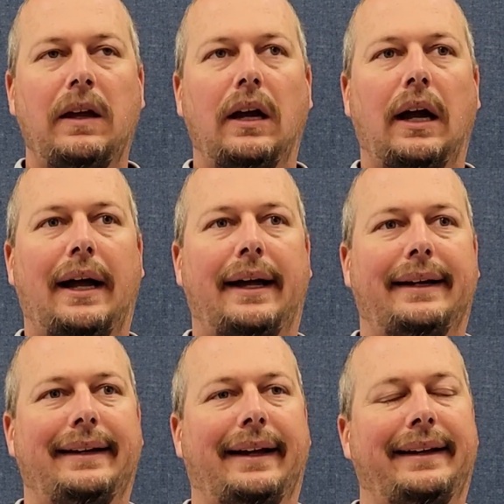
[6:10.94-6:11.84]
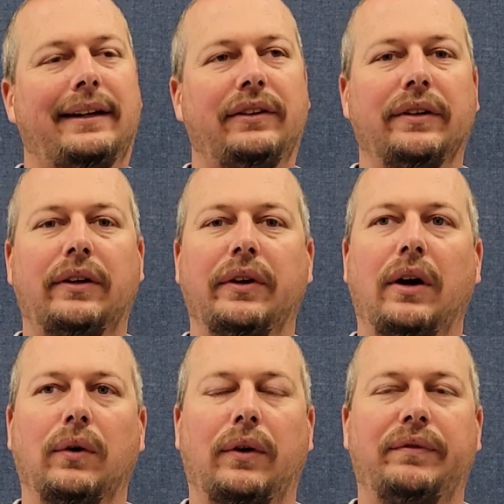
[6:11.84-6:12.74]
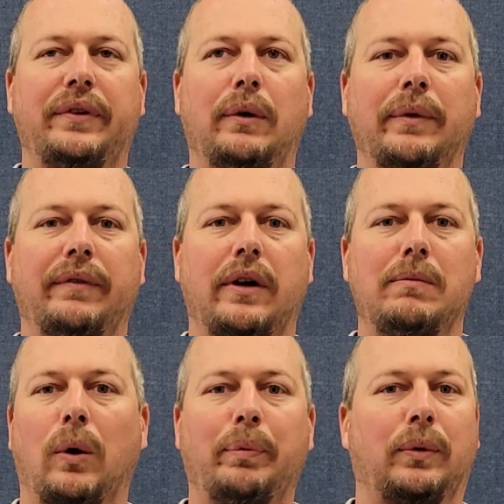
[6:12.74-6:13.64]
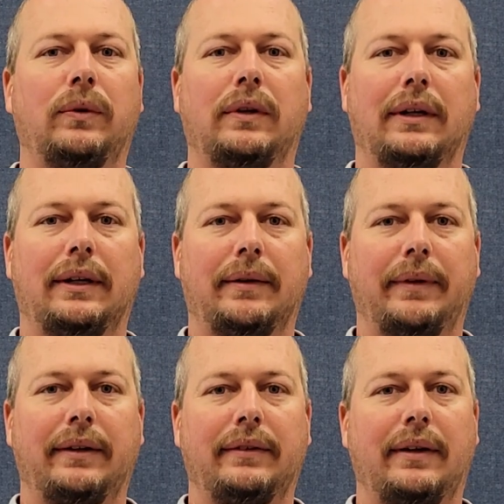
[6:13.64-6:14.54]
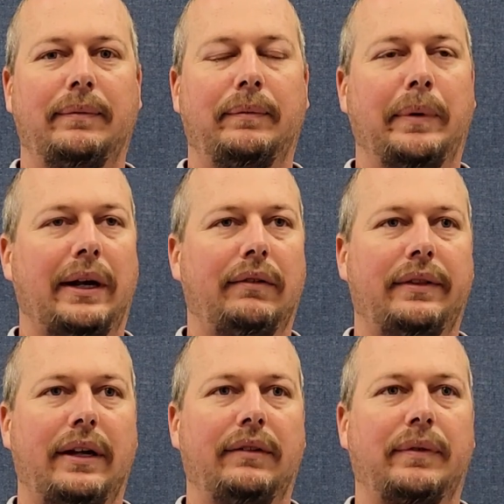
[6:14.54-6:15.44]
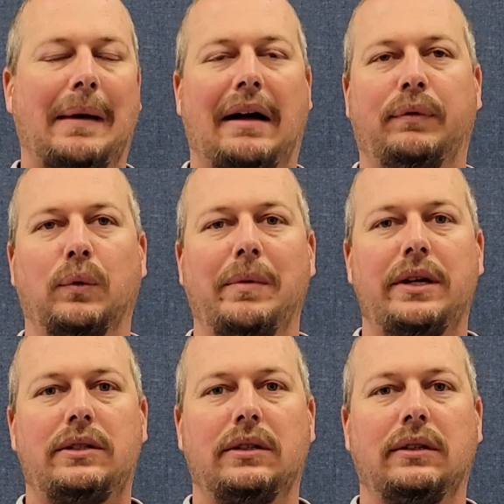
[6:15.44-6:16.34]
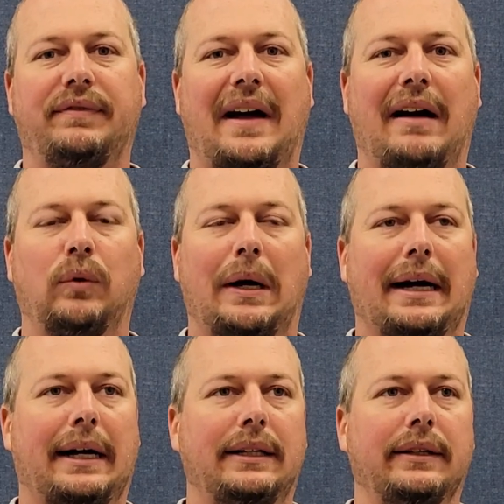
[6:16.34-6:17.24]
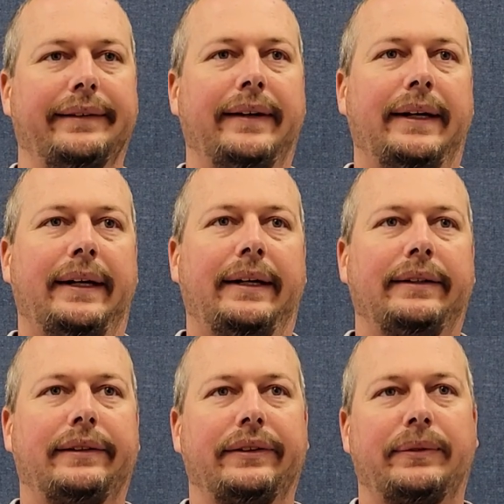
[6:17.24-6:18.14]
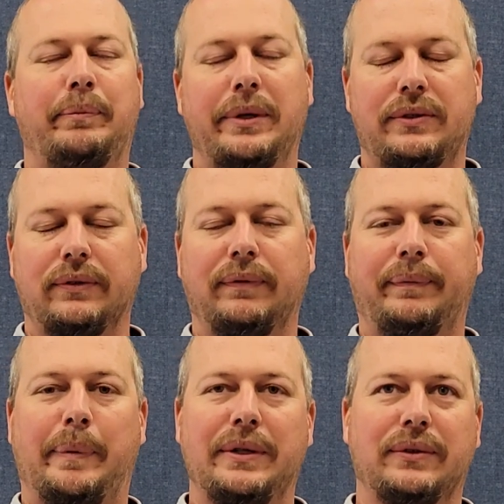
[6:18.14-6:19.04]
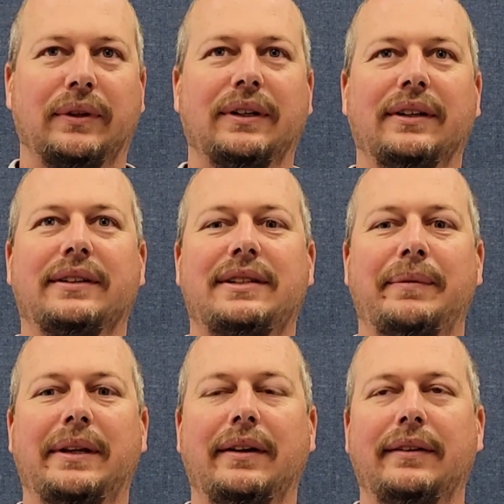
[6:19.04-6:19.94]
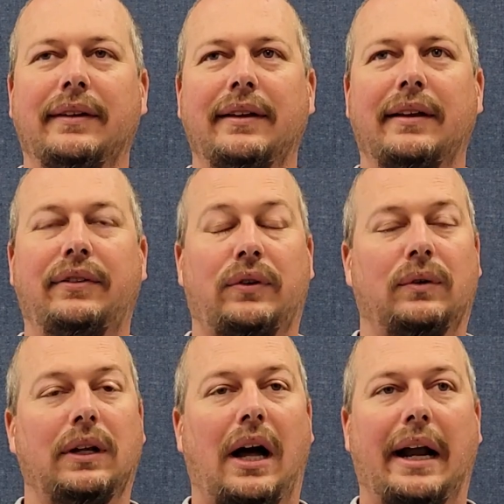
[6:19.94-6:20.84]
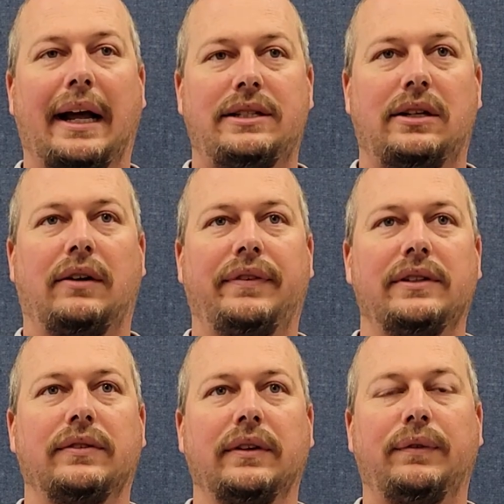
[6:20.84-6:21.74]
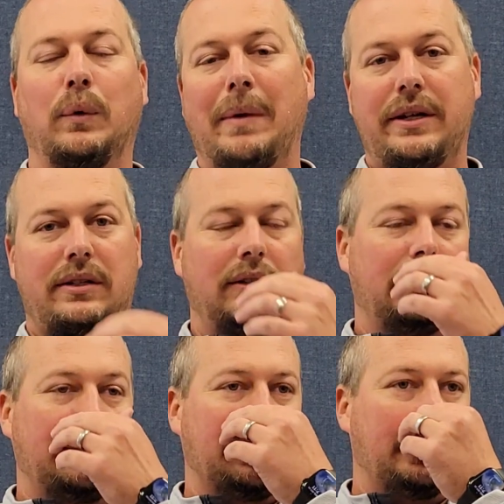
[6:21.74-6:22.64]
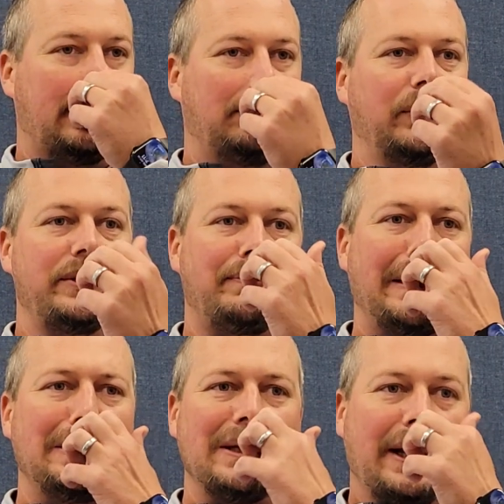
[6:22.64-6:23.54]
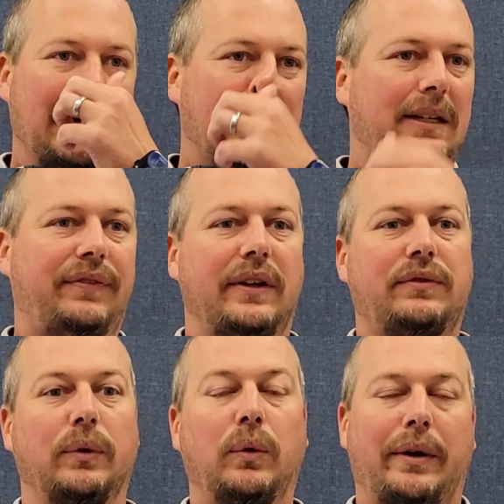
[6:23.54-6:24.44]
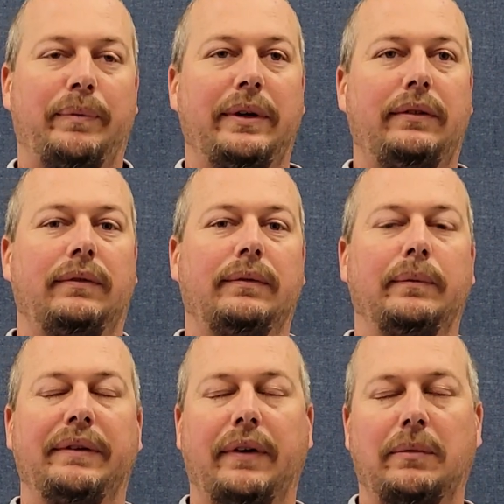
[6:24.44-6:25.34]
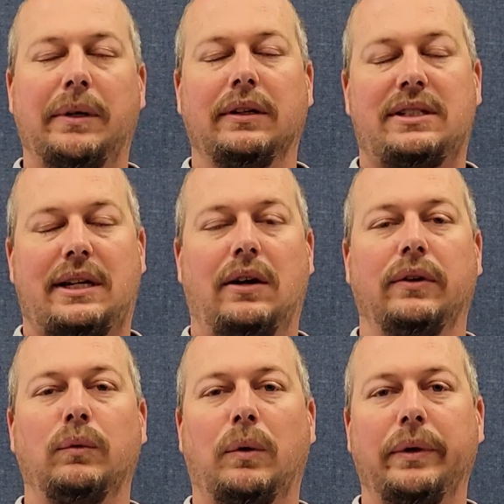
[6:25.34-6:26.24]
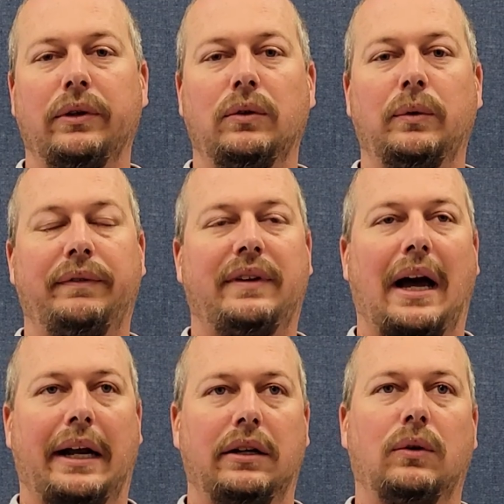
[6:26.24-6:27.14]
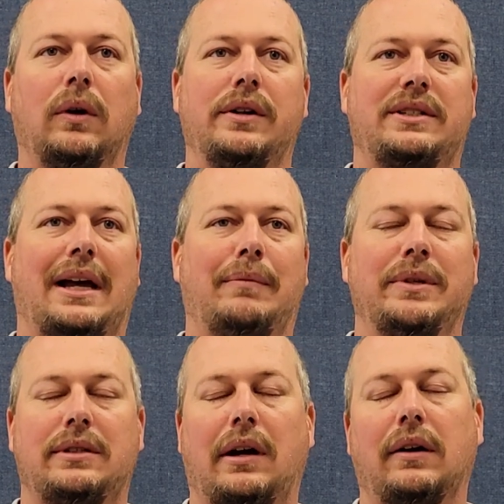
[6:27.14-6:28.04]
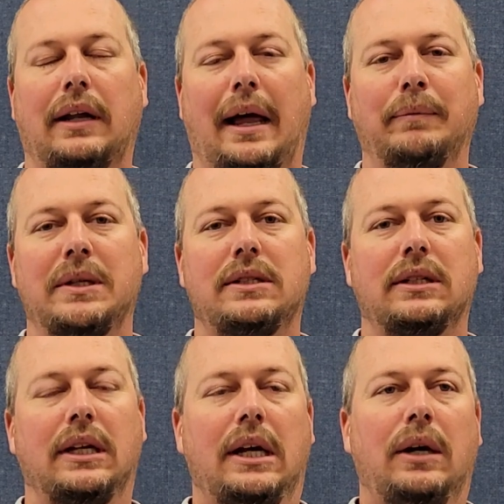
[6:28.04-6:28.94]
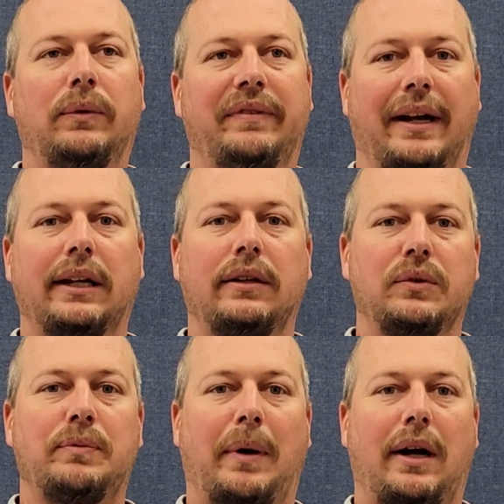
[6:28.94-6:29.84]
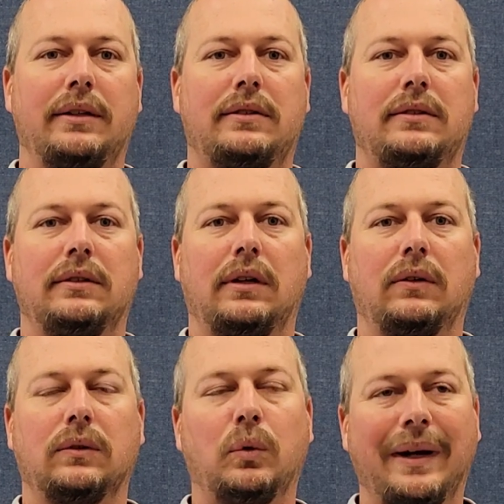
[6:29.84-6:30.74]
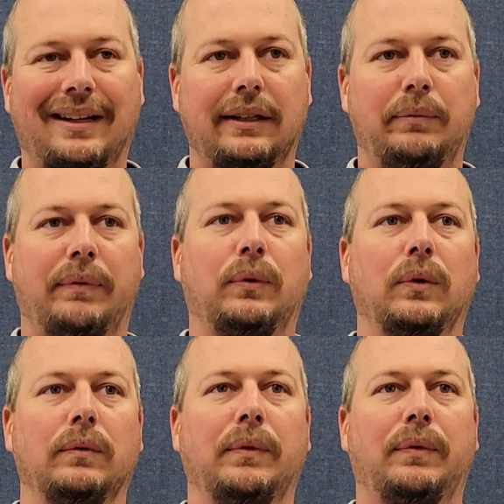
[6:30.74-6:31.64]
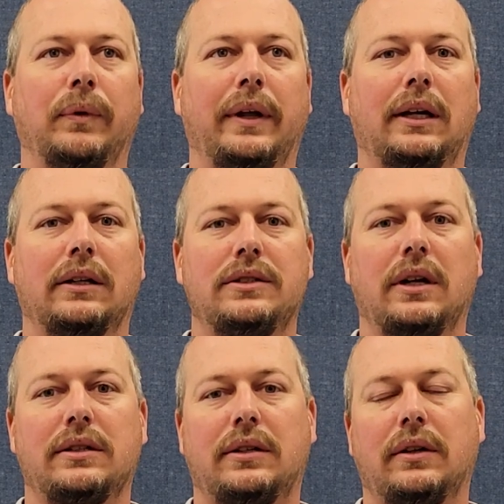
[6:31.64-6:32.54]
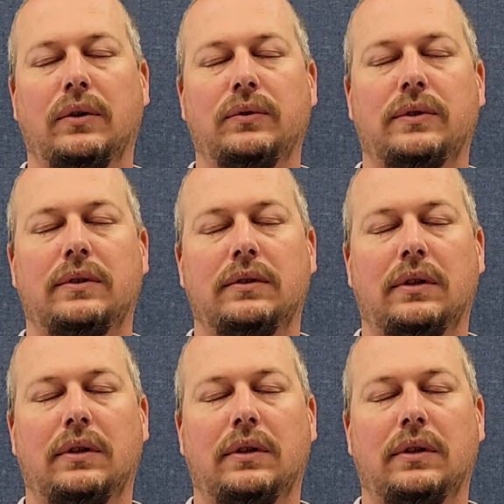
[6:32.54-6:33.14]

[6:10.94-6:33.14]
You really don't know. On film, they're very multiple. They've been everything from I formation to 5 wide to some pistol looks. I mean, they throw a lot at you offensively, formationally, which means defensively we're going to be fundamentally sound in what we do. We've got to know our assignments and our alignments, and we've got to get to those spots, quickly before they can adjust to those,